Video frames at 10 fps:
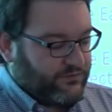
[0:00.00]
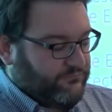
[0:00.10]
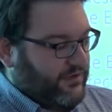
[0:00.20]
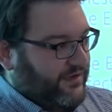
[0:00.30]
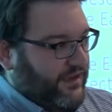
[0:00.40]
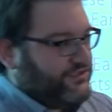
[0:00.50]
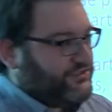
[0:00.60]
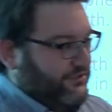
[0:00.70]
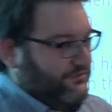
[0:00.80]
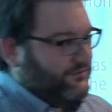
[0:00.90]

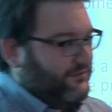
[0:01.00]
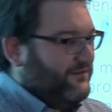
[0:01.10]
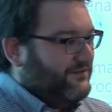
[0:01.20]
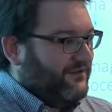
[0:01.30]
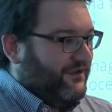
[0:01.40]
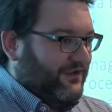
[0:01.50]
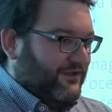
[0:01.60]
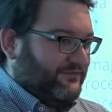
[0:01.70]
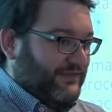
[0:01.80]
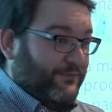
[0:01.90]
radiation
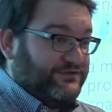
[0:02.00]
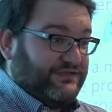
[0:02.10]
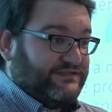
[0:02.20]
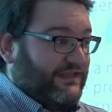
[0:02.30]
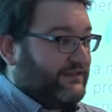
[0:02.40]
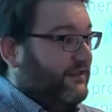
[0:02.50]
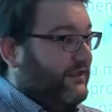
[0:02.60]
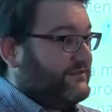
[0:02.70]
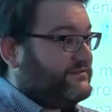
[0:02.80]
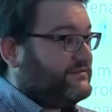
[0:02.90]
damaging
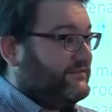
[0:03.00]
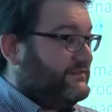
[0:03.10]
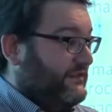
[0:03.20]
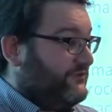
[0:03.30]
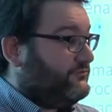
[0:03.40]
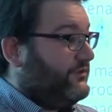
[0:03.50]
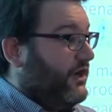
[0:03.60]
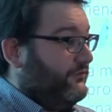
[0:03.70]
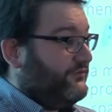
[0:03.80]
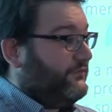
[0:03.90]
satellites, these electrical
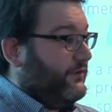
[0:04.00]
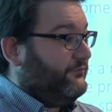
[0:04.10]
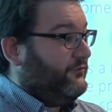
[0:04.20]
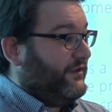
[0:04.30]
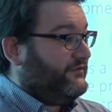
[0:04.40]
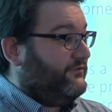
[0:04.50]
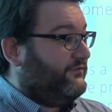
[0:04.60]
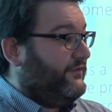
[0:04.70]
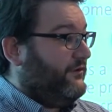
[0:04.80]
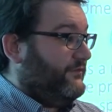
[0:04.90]
currents flowing through the
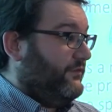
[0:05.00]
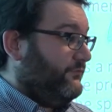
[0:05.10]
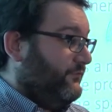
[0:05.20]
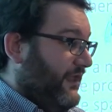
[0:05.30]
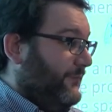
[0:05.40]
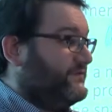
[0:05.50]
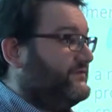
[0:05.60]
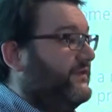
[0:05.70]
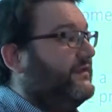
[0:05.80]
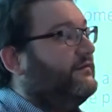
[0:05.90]
magnetosphere and then through the
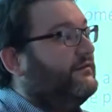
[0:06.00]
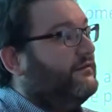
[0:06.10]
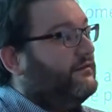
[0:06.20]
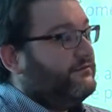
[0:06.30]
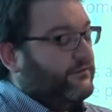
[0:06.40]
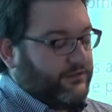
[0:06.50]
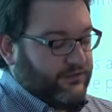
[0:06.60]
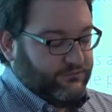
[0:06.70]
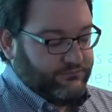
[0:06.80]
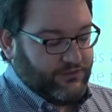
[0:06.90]
atmosphere that
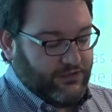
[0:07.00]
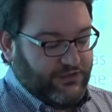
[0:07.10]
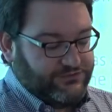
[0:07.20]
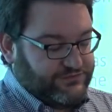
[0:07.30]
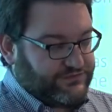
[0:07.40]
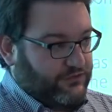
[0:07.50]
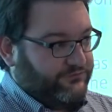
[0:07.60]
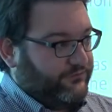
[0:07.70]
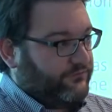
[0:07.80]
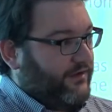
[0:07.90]
can induce
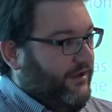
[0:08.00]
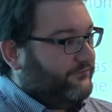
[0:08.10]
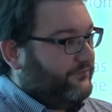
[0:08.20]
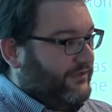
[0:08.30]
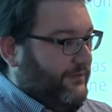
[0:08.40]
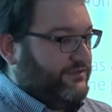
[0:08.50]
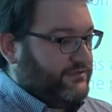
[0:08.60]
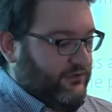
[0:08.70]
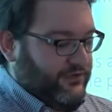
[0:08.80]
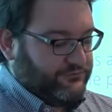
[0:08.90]
currents on the ground and damage
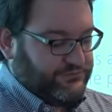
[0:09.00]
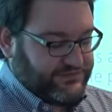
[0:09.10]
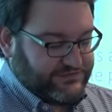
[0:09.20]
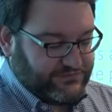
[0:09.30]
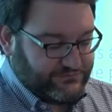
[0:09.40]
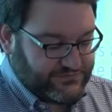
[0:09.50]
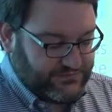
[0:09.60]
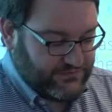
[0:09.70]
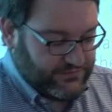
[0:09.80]
our electrical systems.